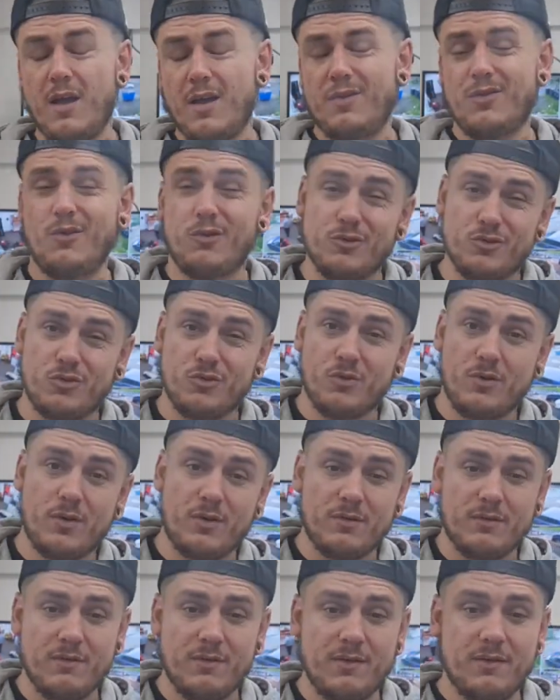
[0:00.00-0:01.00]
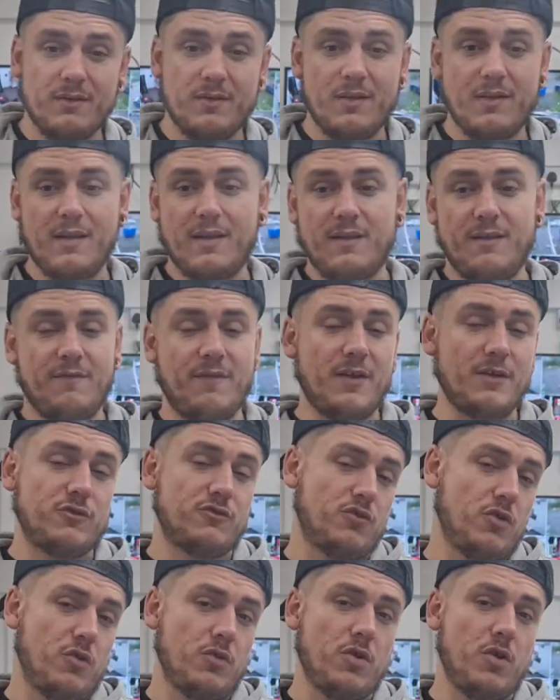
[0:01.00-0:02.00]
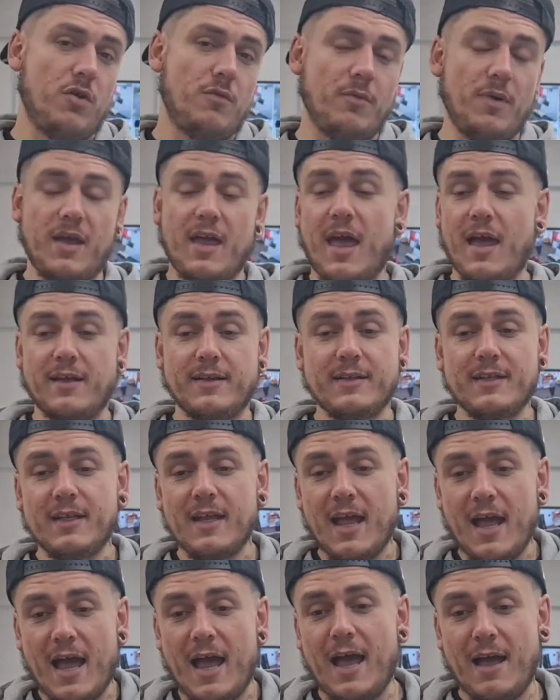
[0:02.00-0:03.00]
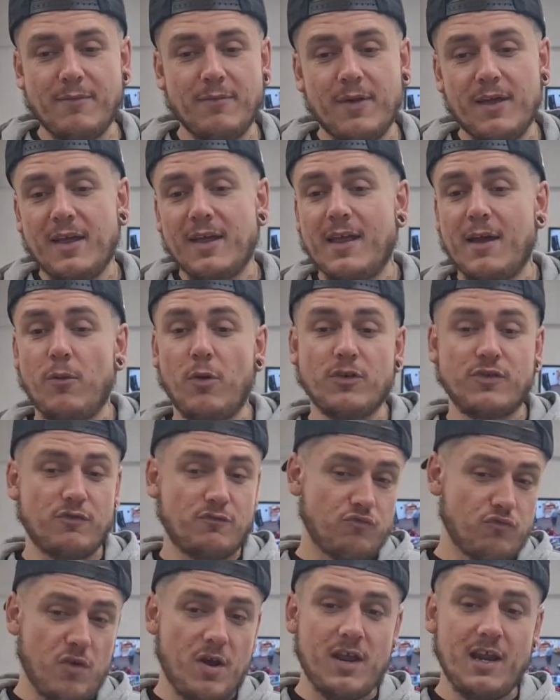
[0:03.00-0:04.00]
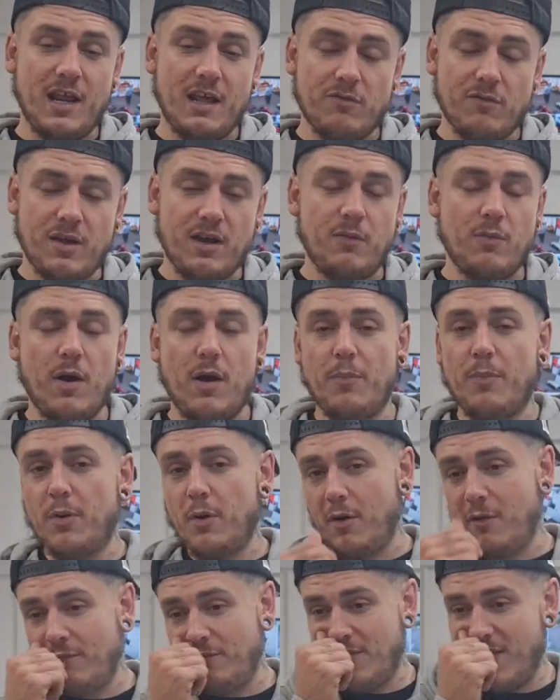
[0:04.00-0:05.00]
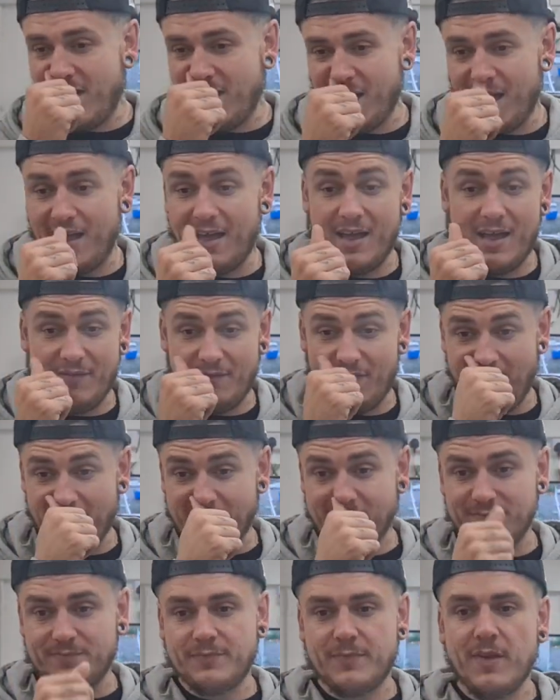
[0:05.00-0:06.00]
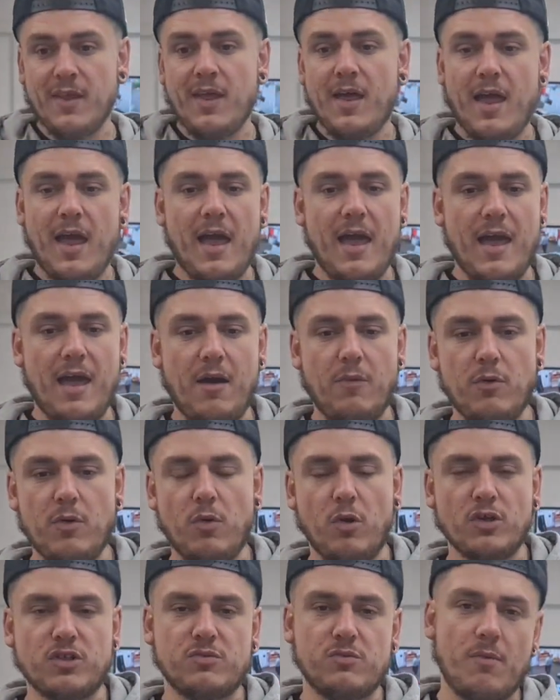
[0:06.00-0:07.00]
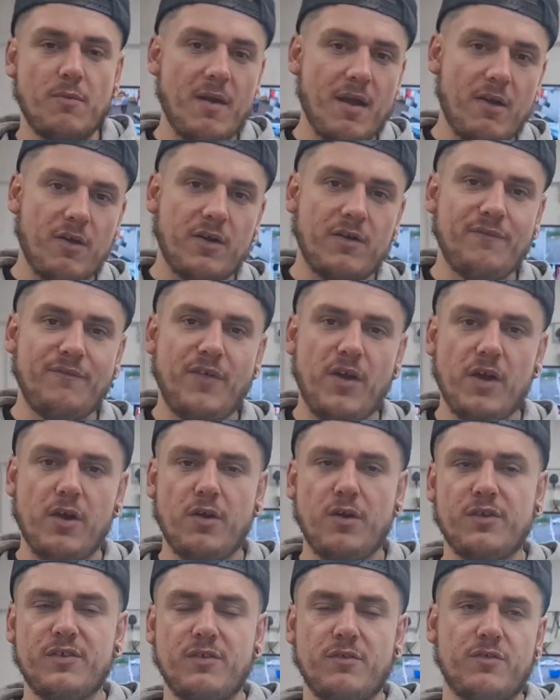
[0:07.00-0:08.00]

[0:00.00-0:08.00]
I'm not sure if that's true or not, but yeah, it was a really, really well put on event. We watched some American fighters.